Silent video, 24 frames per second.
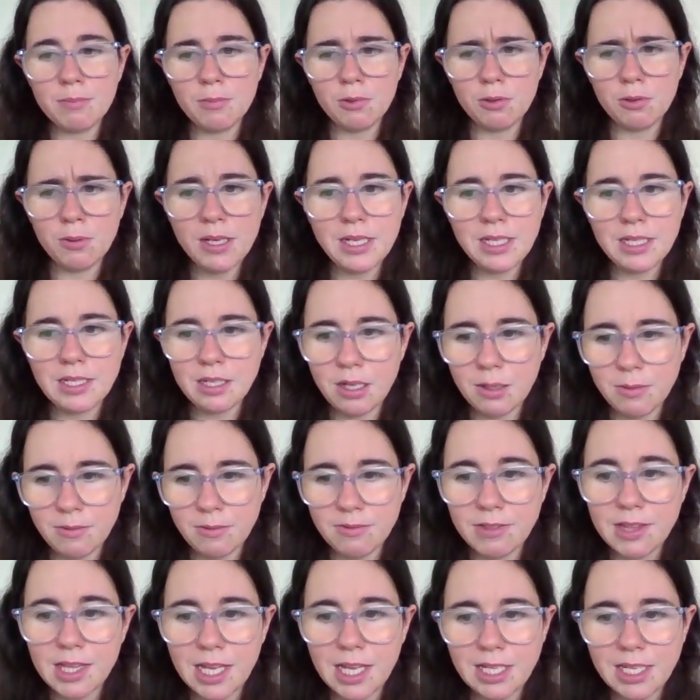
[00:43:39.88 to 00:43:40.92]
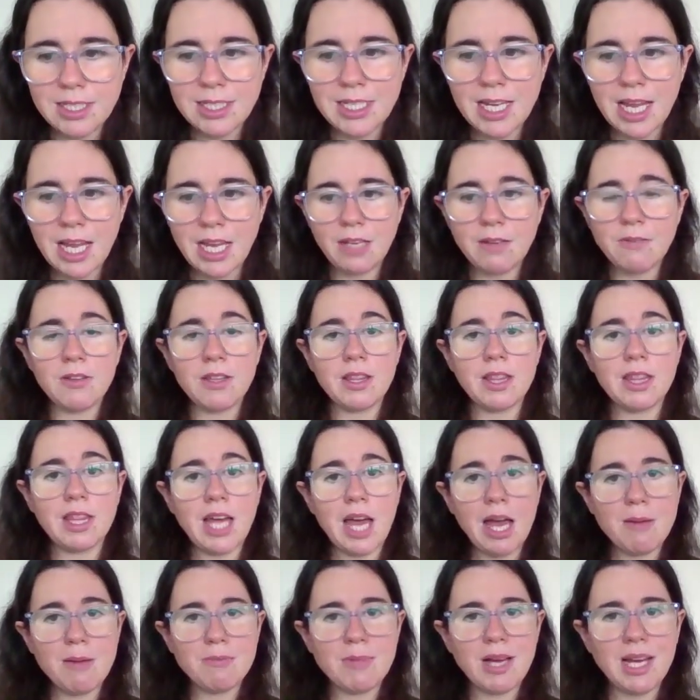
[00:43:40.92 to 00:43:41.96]
or any time of day for
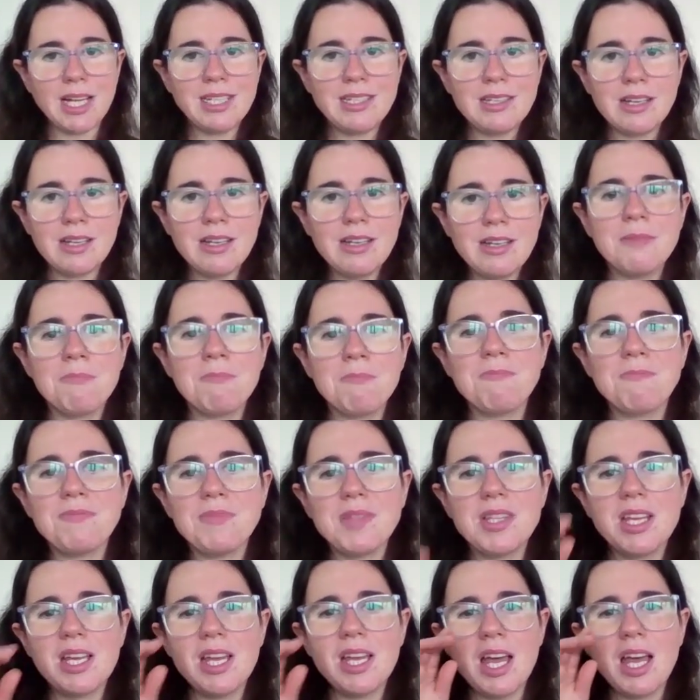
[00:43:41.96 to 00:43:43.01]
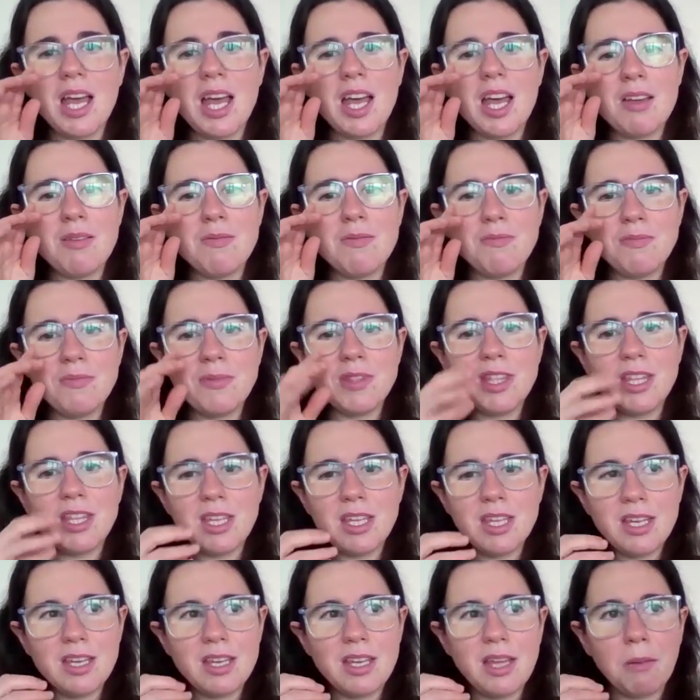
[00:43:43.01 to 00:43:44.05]
that matter.
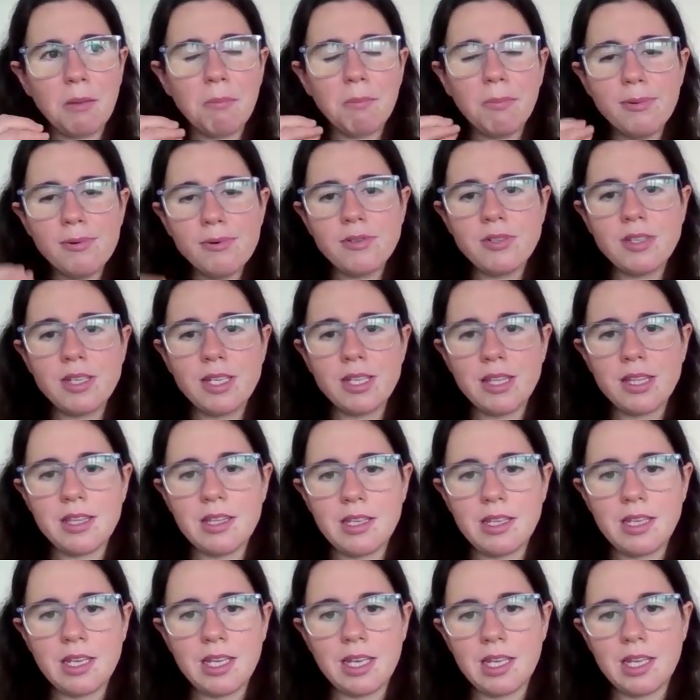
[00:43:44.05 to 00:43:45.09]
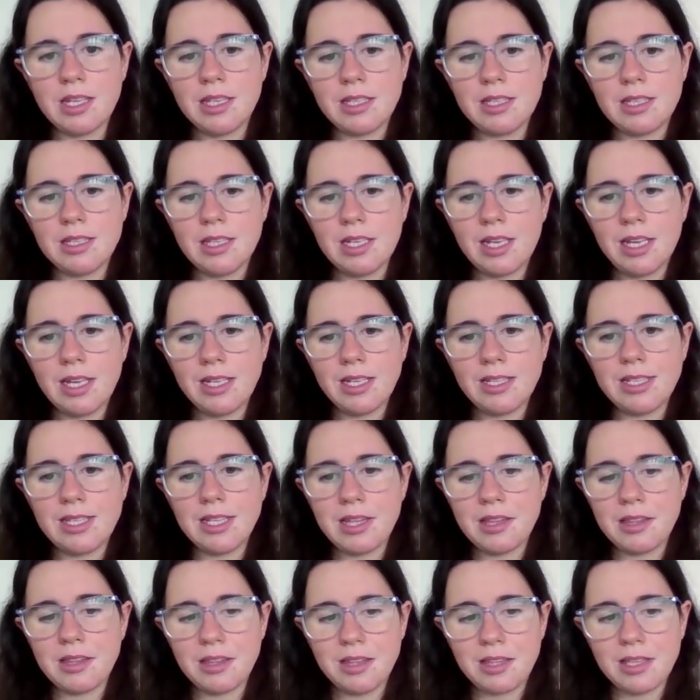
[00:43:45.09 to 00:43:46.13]
The important thing
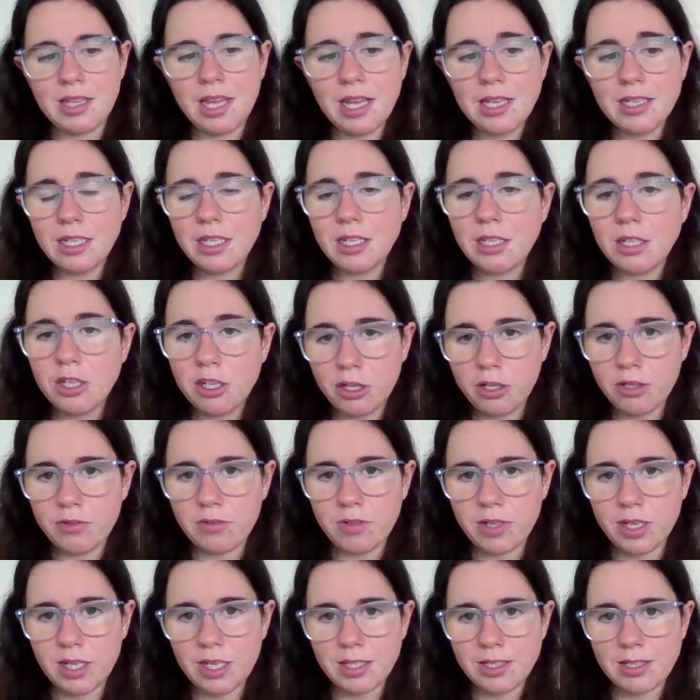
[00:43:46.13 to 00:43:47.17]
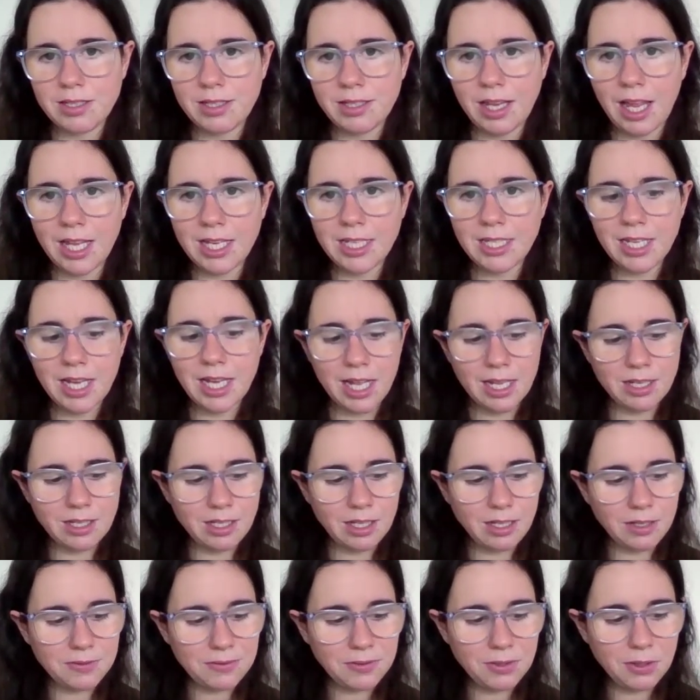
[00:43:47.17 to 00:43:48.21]
is getting curious, and
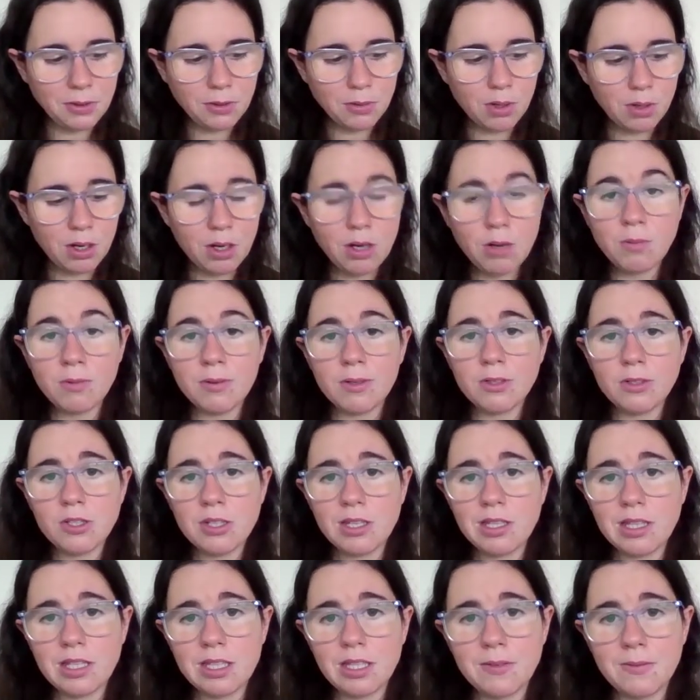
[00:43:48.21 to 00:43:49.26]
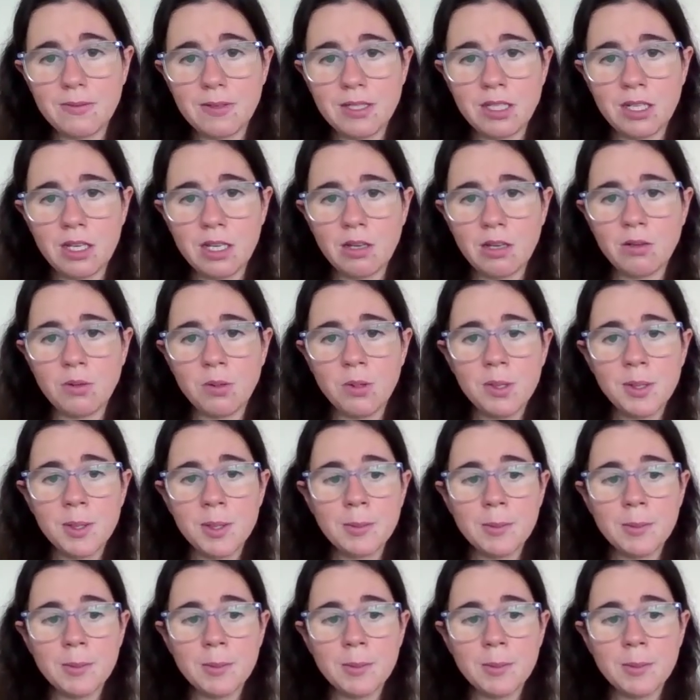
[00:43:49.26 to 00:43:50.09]
if you are watching this video